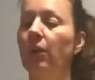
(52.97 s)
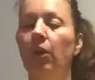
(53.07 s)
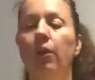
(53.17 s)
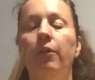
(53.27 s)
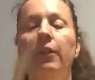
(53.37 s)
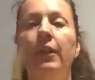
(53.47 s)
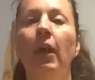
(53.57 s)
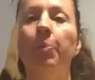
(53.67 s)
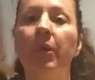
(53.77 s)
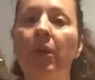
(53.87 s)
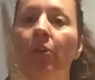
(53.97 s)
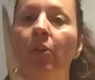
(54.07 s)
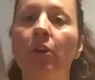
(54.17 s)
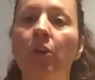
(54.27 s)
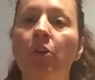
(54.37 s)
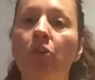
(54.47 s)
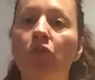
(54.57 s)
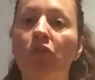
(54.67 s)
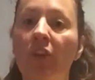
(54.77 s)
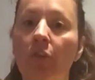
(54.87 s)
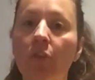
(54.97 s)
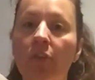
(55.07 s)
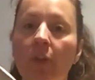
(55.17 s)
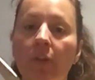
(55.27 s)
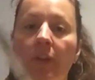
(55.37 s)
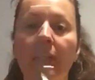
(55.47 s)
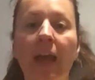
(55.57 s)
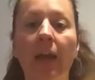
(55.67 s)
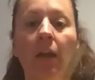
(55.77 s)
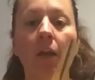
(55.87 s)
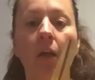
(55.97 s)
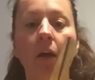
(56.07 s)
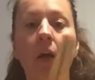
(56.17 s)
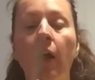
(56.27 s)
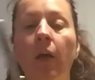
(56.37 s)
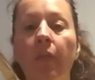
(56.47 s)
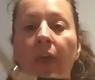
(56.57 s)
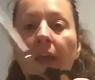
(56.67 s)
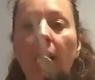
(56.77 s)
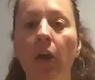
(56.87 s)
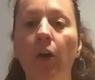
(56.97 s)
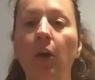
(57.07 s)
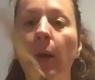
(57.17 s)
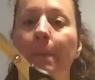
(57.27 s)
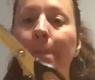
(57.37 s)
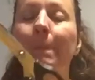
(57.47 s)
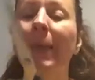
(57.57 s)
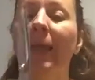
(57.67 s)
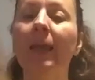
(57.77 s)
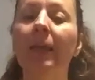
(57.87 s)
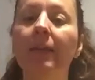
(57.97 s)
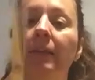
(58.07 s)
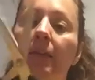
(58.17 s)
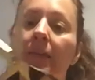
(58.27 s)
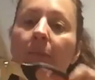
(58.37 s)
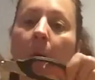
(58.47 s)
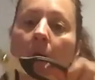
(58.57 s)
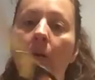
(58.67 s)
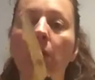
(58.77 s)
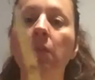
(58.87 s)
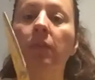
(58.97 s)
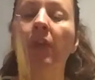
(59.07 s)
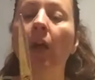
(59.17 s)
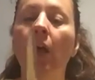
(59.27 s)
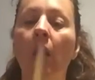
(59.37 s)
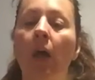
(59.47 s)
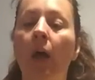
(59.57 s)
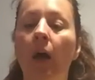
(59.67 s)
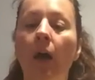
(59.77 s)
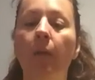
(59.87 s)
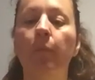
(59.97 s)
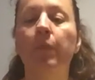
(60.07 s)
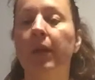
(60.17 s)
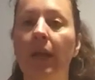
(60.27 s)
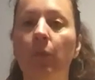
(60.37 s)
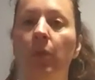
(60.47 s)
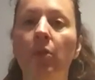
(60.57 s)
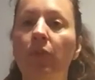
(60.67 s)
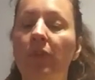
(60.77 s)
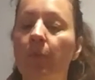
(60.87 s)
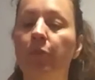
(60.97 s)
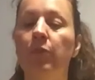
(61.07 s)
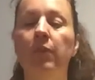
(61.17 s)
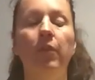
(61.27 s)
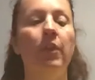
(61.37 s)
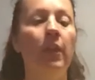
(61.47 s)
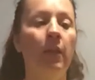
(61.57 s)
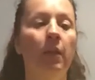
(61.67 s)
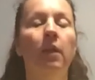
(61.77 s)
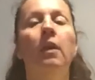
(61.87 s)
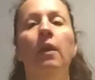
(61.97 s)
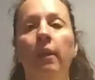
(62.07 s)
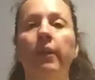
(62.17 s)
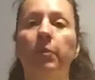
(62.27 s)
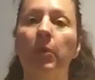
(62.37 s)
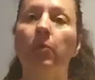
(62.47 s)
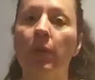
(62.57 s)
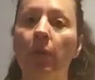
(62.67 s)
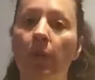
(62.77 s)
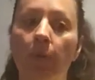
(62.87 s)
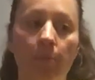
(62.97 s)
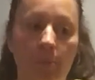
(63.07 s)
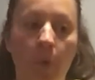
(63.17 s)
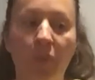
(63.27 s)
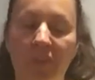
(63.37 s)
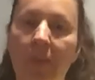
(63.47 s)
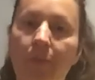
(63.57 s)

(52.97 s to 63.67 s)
are the Epicure shears that are in the catalog. They are amaze balls. Um, again, we use them for everything. Let's be real, mostly